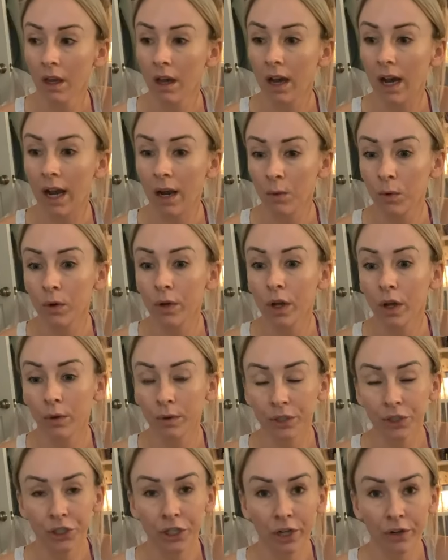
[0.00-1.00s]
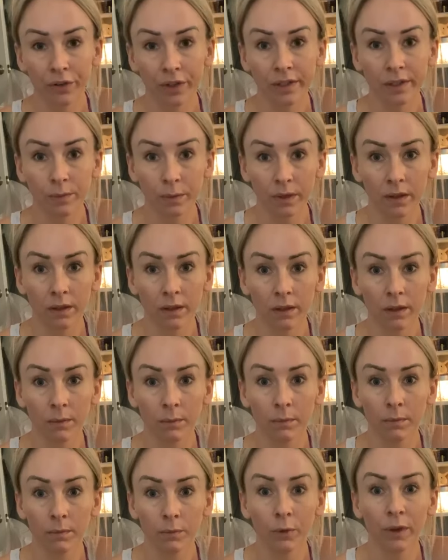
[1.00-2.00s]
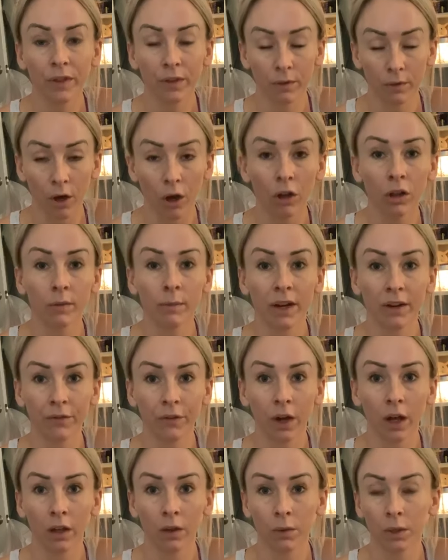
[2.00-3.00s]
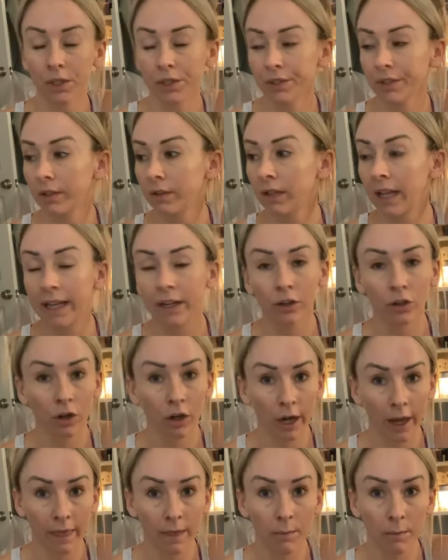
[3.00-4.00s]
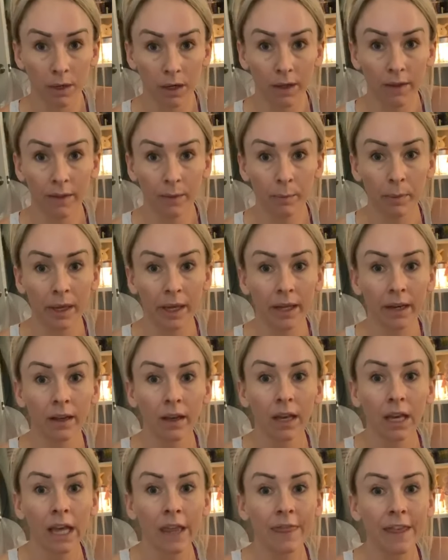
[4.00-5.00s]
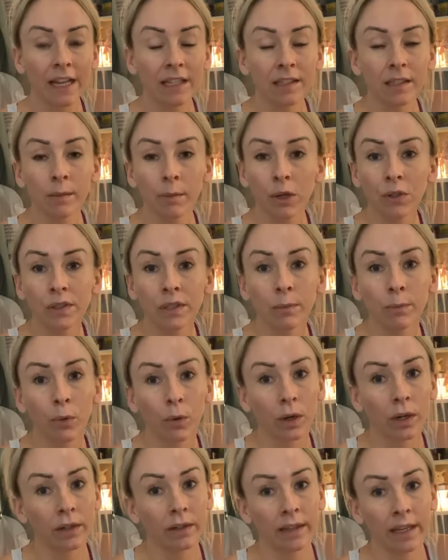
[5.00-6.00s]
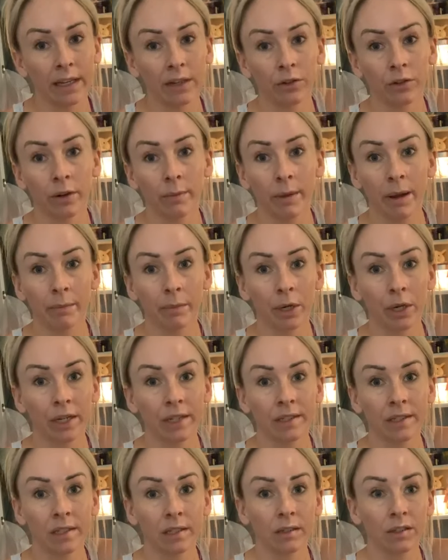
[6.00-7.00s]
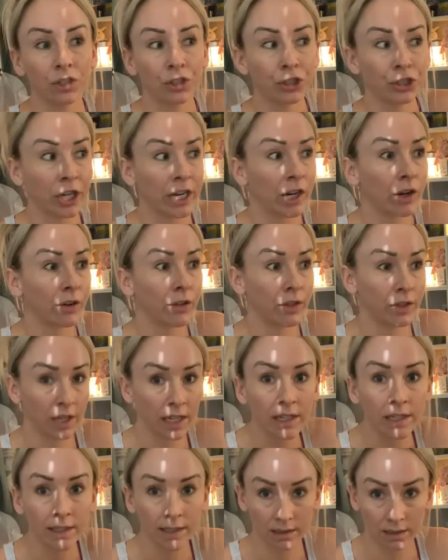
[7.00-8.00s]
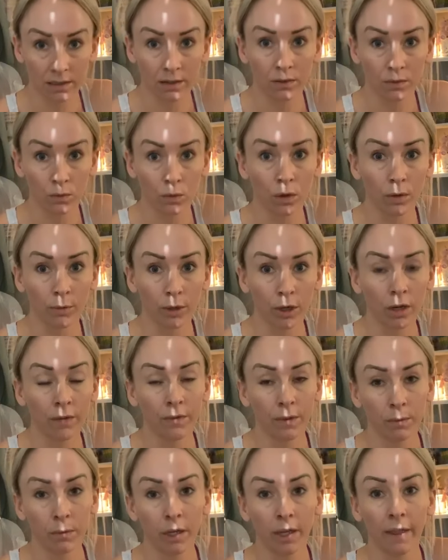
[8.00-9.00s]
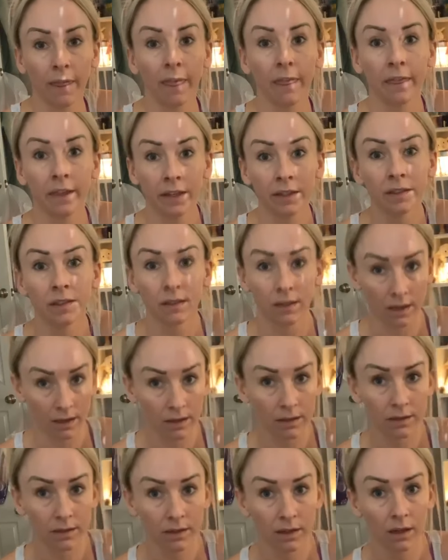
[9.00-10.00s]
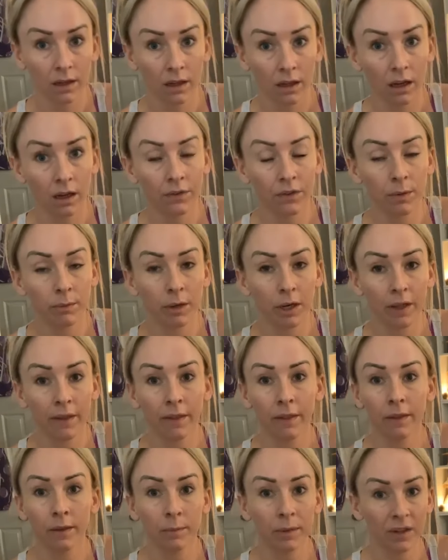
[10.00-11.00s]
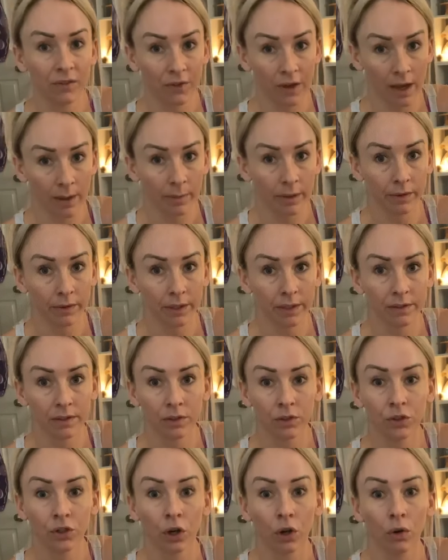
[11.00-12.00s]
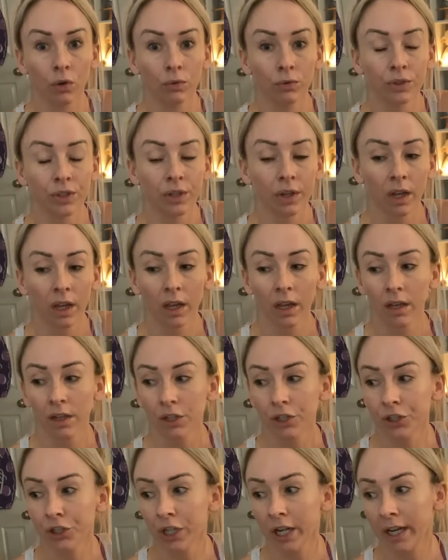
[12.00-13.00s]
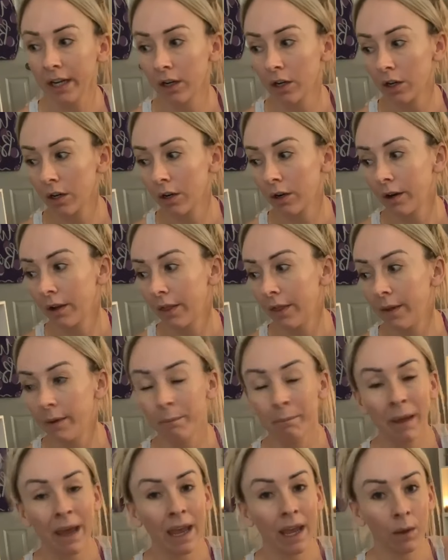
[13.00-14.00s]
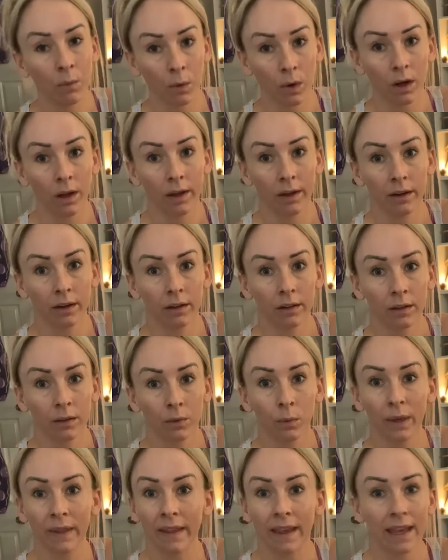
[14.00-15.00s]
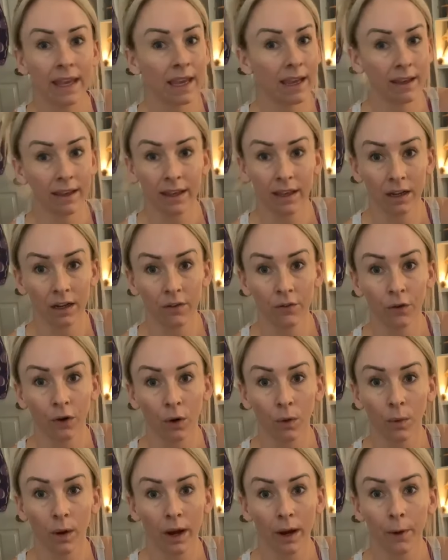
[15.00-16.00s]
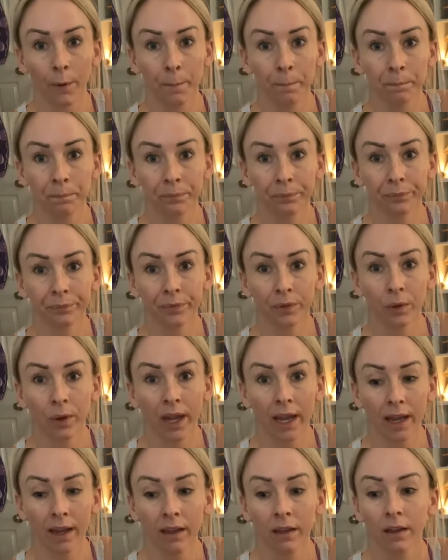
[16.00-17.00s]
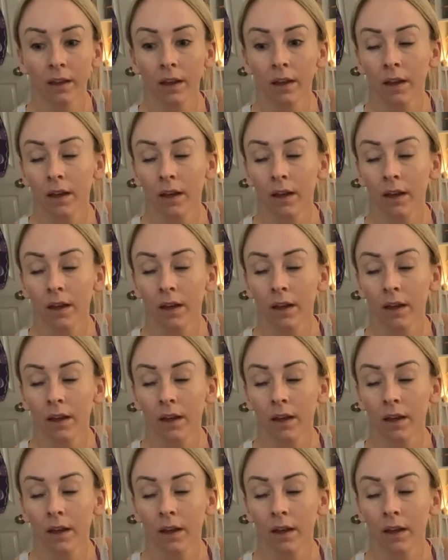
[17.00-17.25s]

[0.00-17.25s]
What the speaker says: I will go and share this with them, with all of my followers later on in the month. But that's the most important thing to remember, is share this warmer of the month, this scent of the month, the Be Fabulous. Don't share the May one when they can't get it for a while. Okay?